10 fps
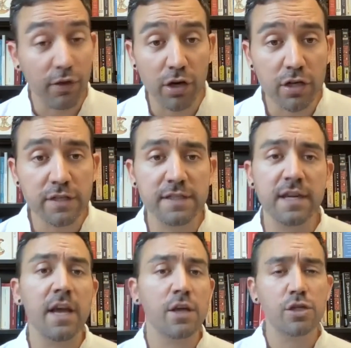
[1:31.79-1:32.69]
thirst,
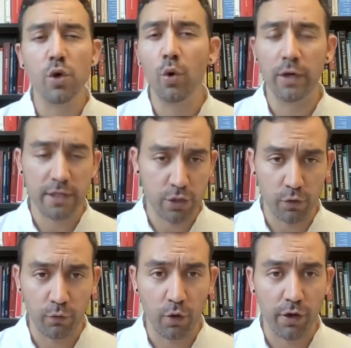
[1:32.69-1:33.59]
so on and so
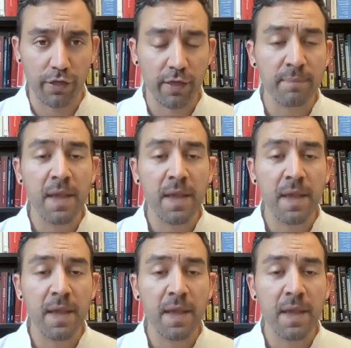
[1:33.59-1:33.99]
forth.